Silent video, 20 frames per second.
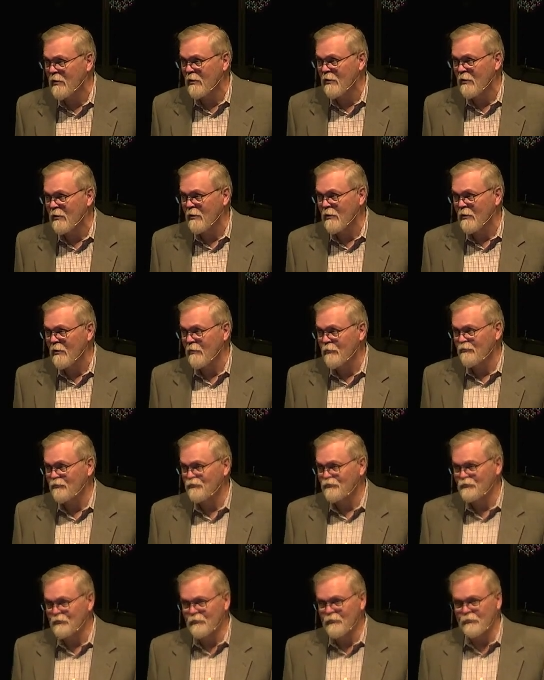
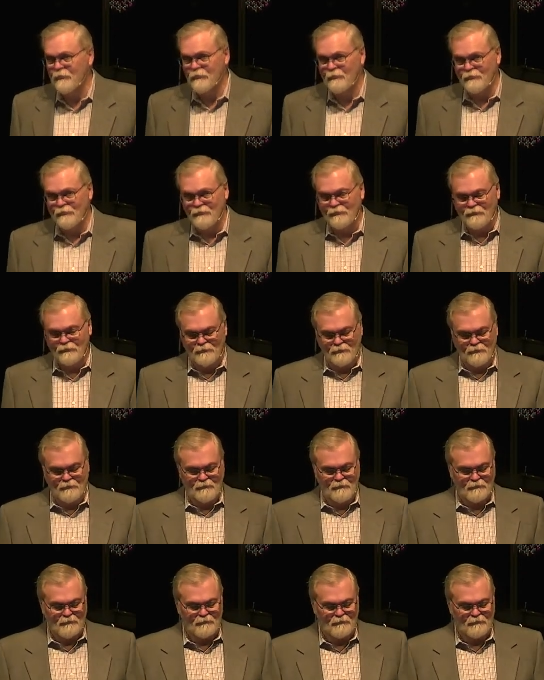(no one is talking)